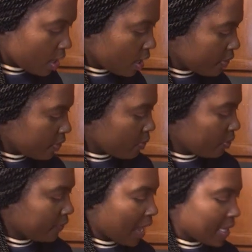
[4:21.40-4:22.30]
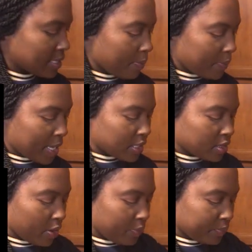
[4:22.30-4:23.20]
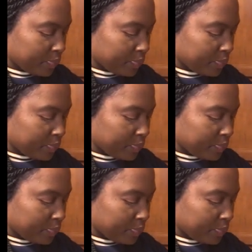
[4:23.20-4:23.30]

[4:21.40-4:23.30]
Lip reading: And then we've got some pesto.